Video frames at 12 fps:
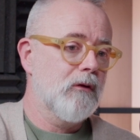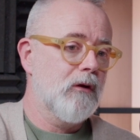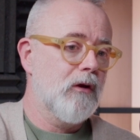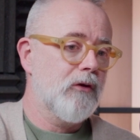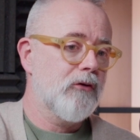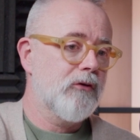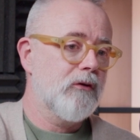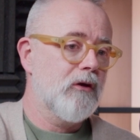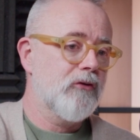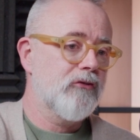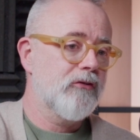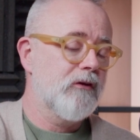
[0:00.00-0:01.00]
a
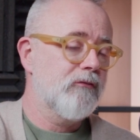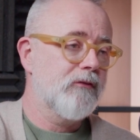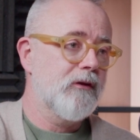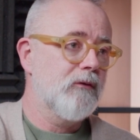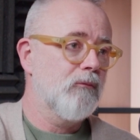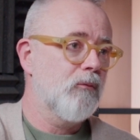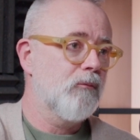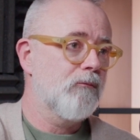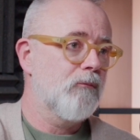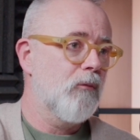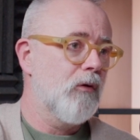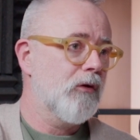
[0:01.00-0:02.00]
shift in
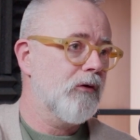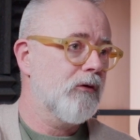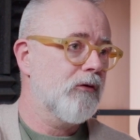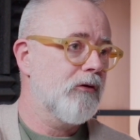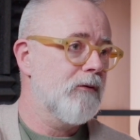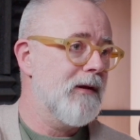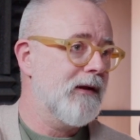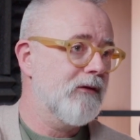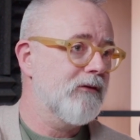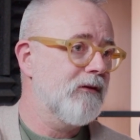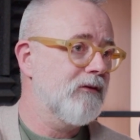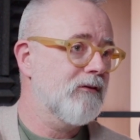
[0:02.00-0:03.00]
what
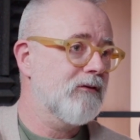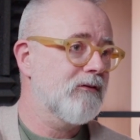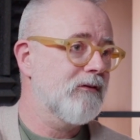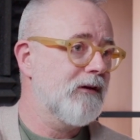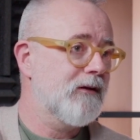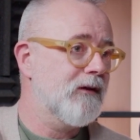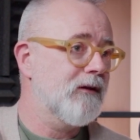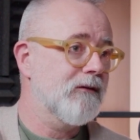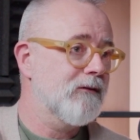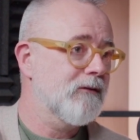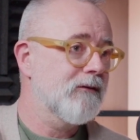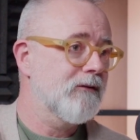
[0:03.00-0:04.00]
humanity is seeking.
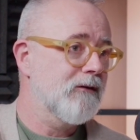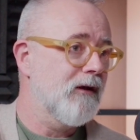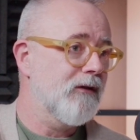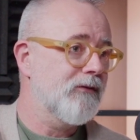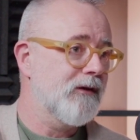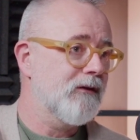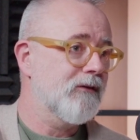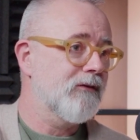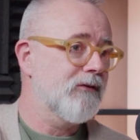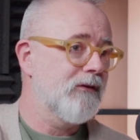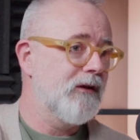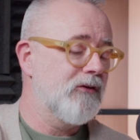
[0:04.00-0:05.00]
I think
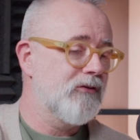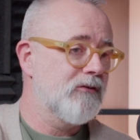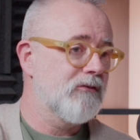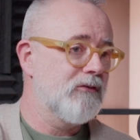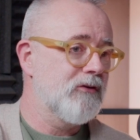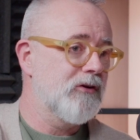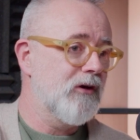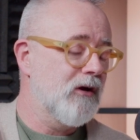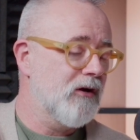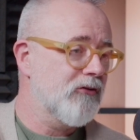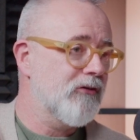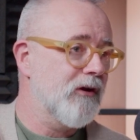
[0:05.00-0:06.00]
these
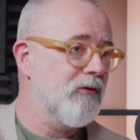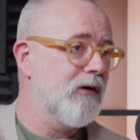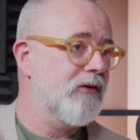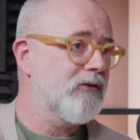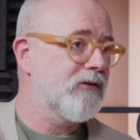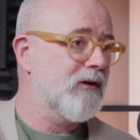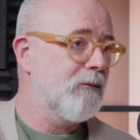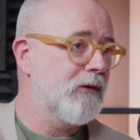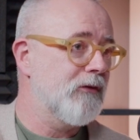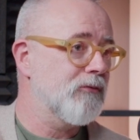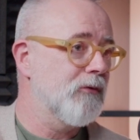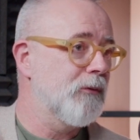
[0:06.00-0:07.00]
younger generations coming
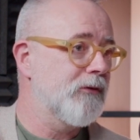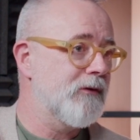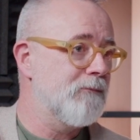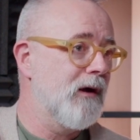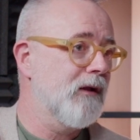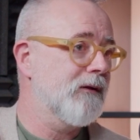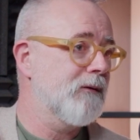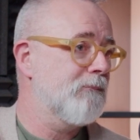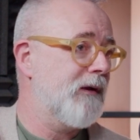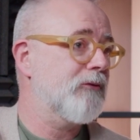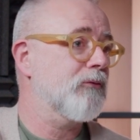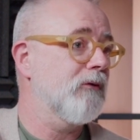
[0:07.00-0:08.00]
through are demanding
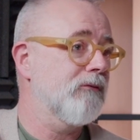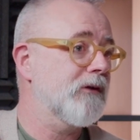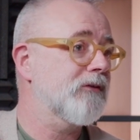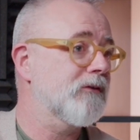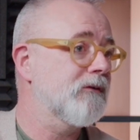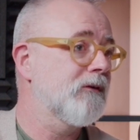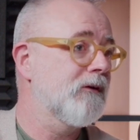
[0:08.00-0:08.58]
better of us.